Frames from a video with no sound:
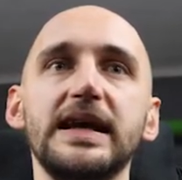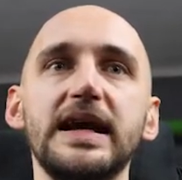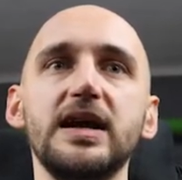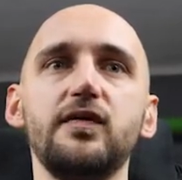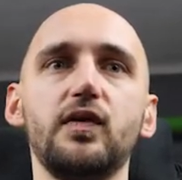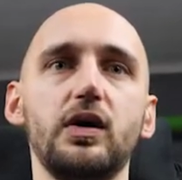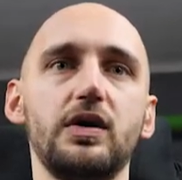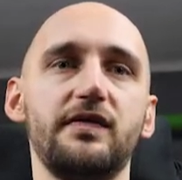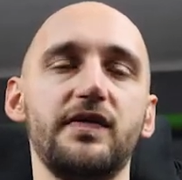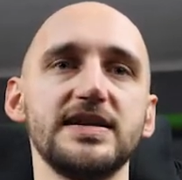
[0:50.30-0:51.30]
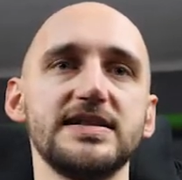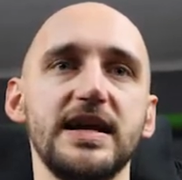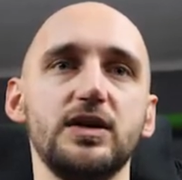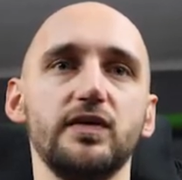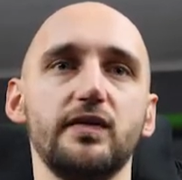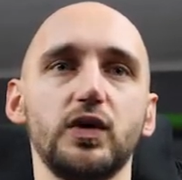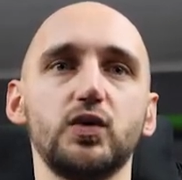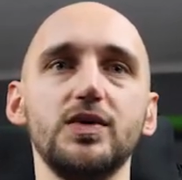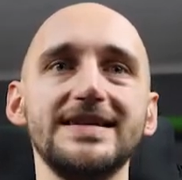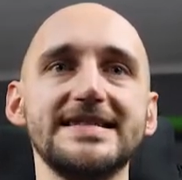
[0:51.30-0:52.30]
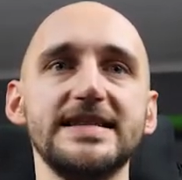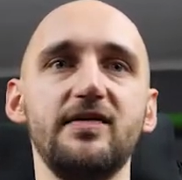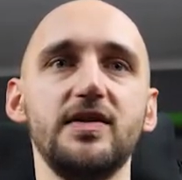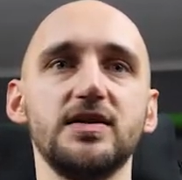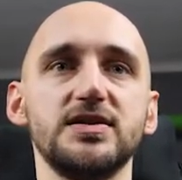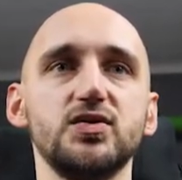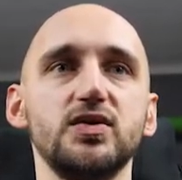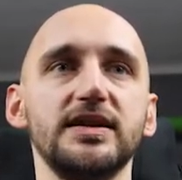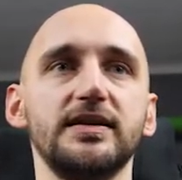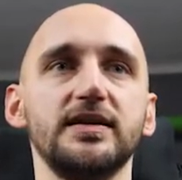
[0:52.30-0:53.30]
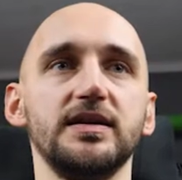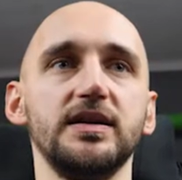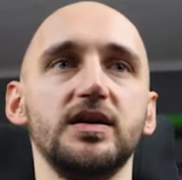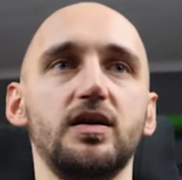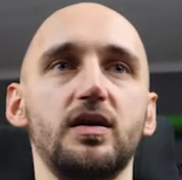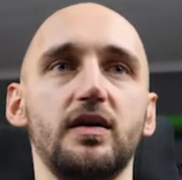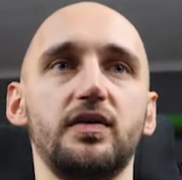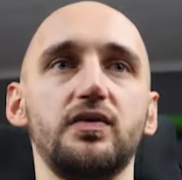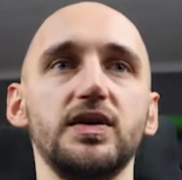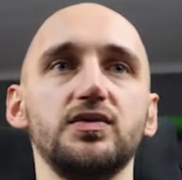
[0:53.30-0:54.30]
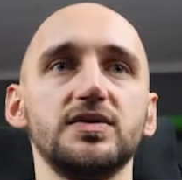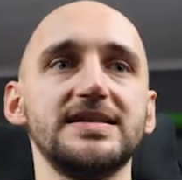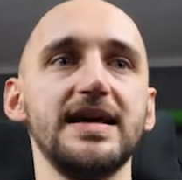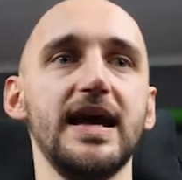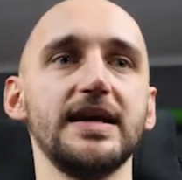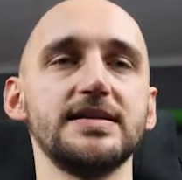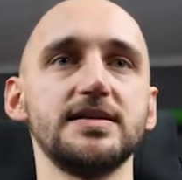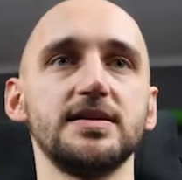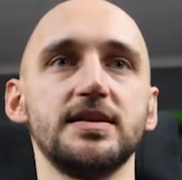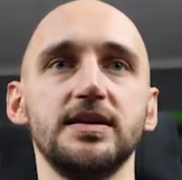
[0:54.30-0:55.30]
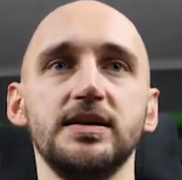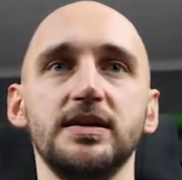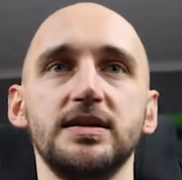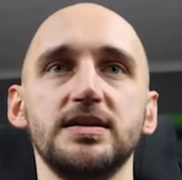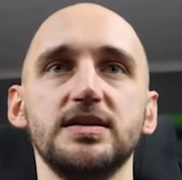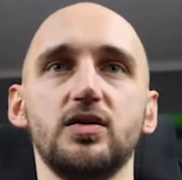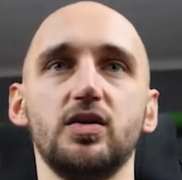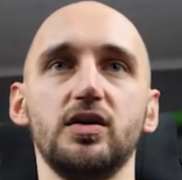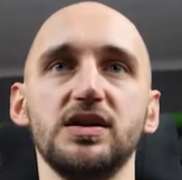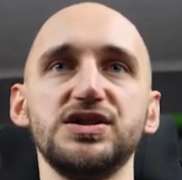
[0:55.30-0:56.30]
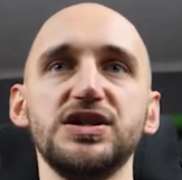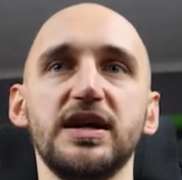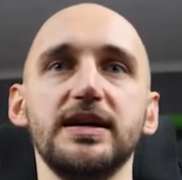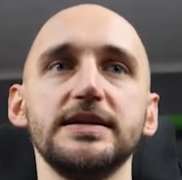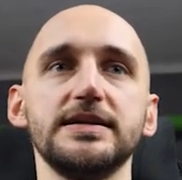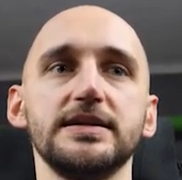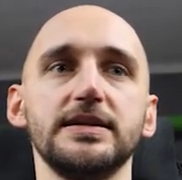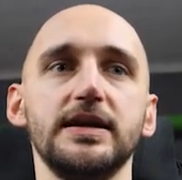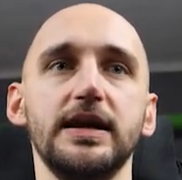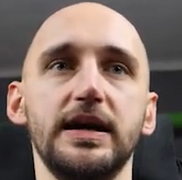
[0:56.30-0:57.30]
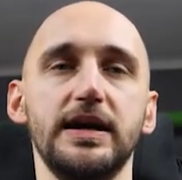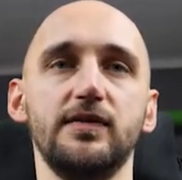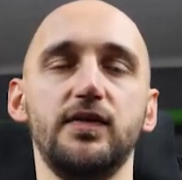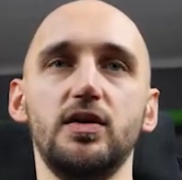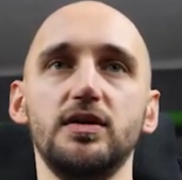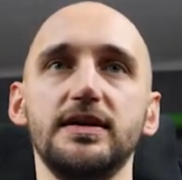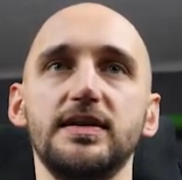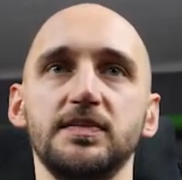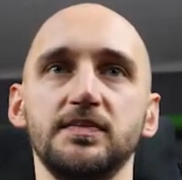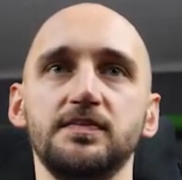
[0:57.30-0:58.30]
And for our first hand we've got Queen 7 suited on a 3 deuce ace, so we're gonna check it and fold it.